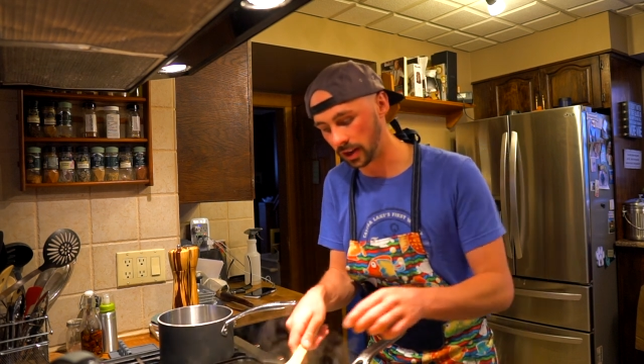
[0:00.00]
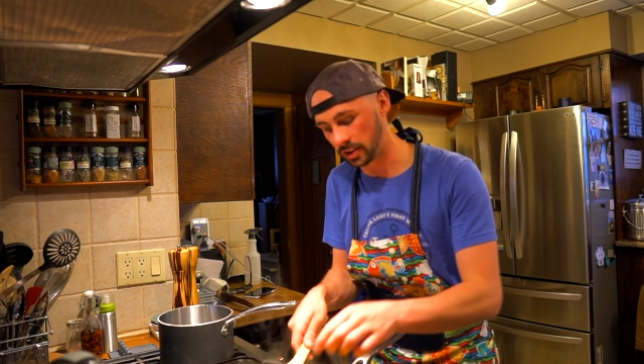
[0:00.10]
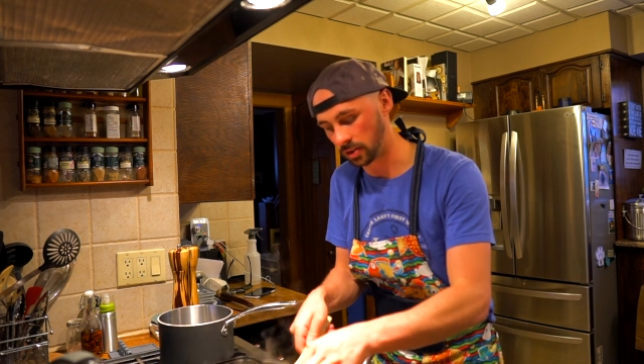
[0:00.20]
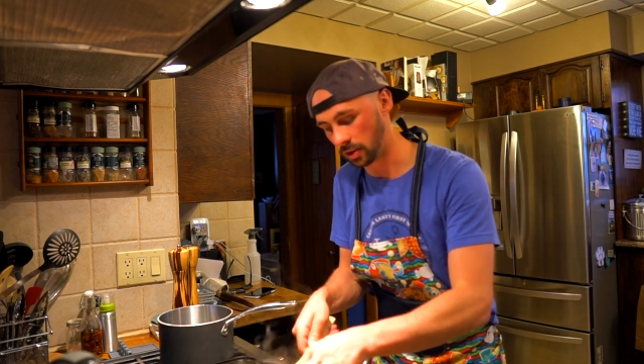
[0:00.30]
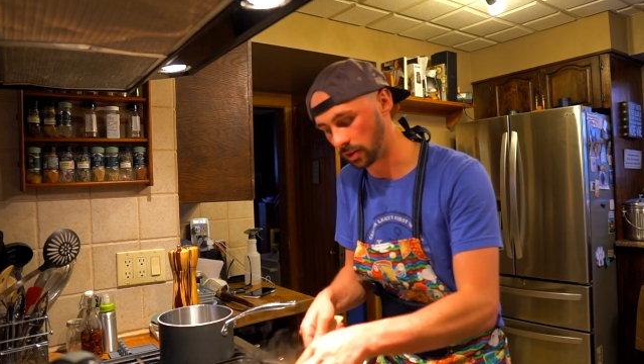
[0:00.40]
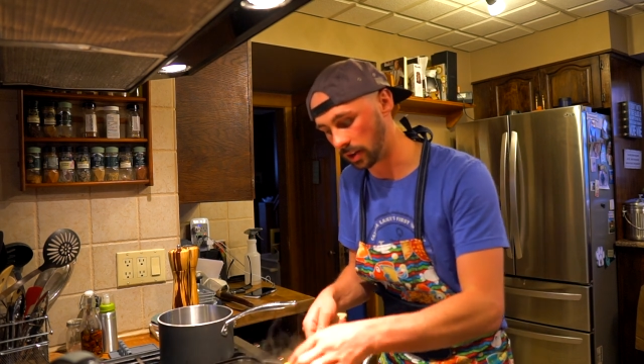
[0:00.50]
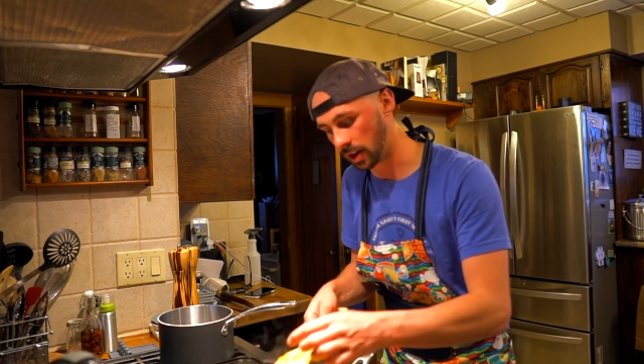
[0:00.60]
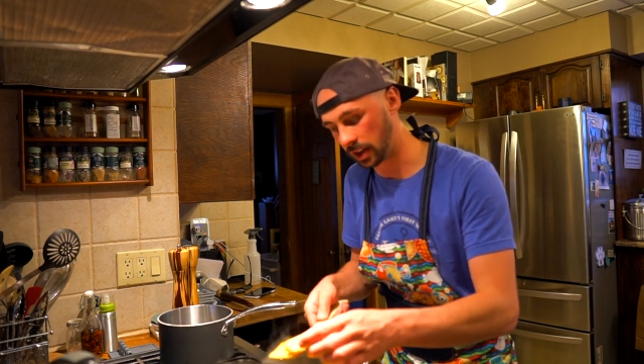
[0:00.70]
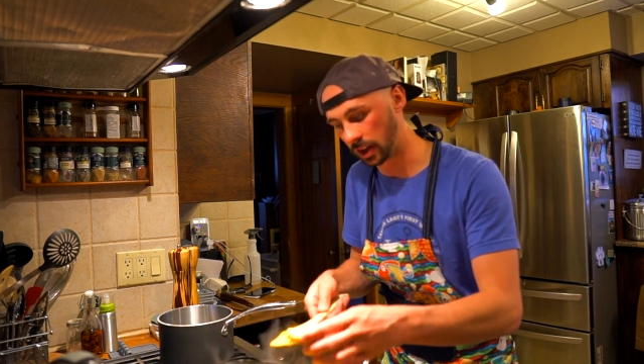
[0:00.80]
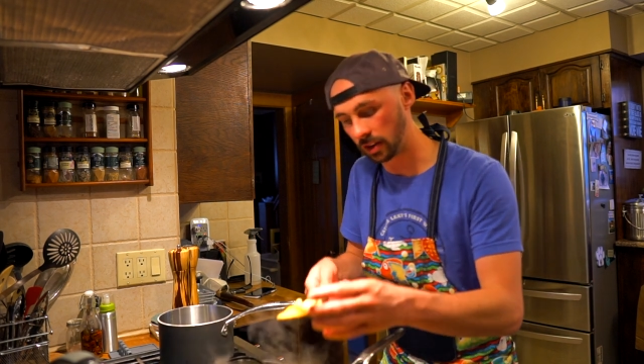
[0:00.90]
and it's
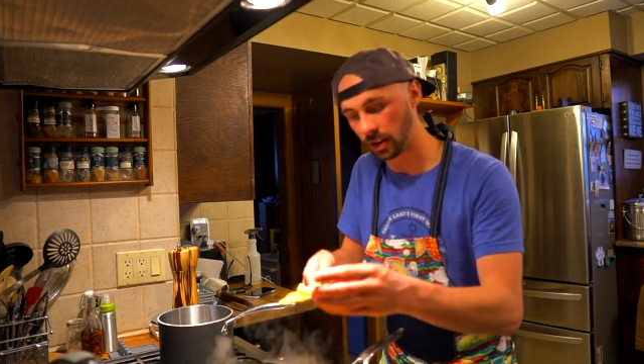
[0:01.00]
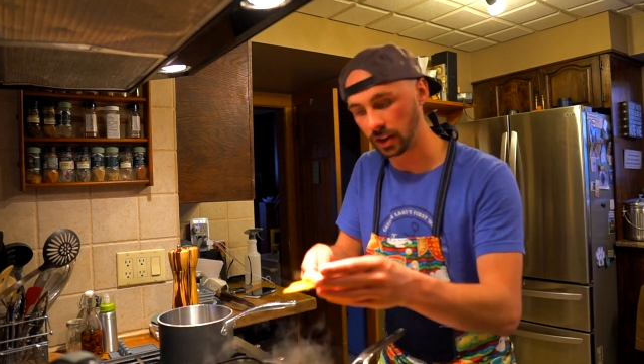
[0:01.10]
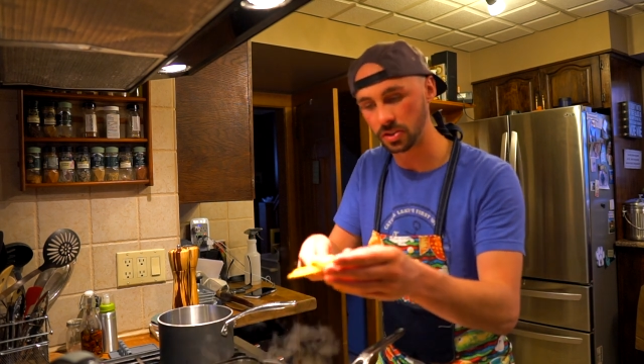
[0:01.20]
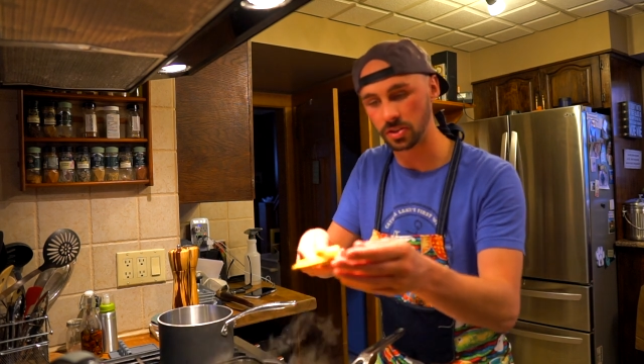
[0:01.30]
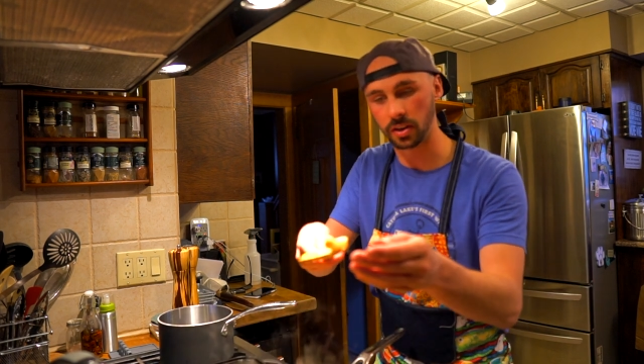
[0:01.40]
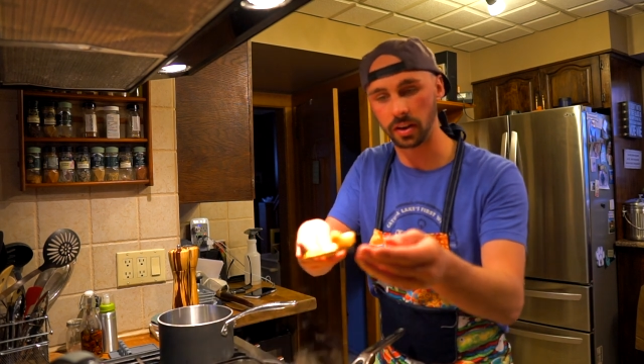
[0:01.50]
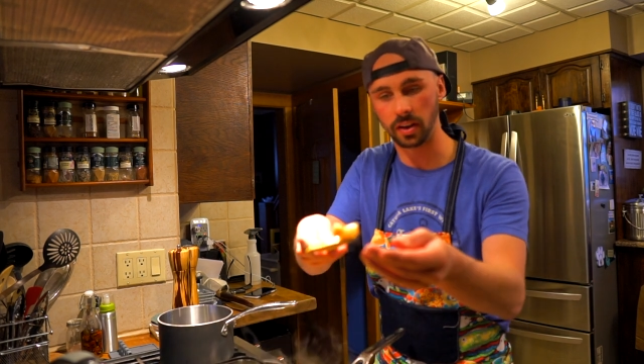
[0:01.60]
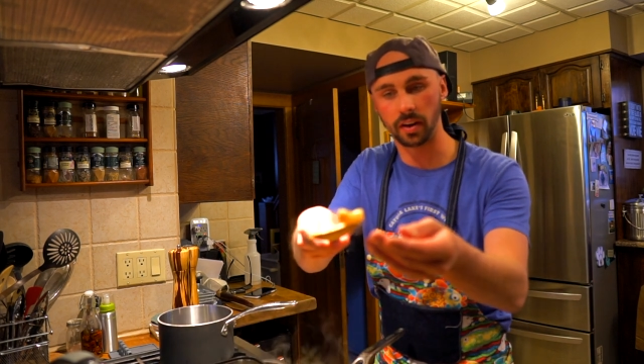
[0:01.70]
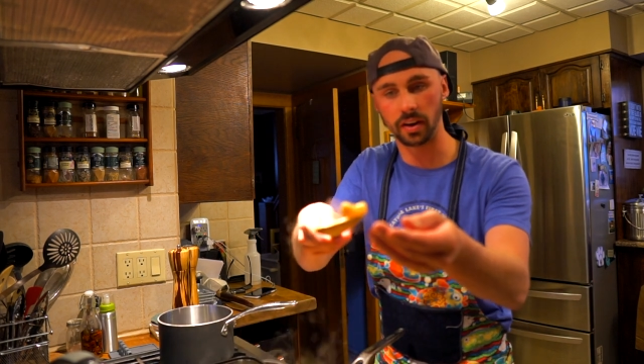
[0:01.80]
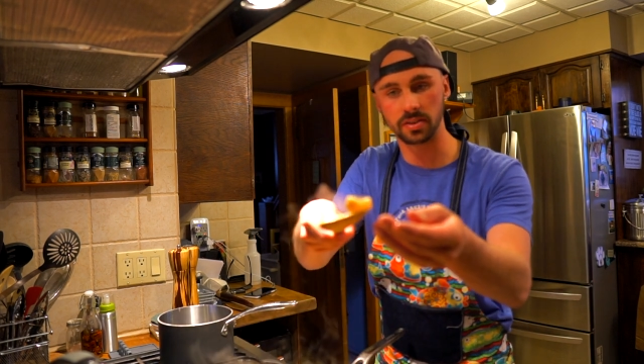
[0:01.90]
already getting, I can show you there,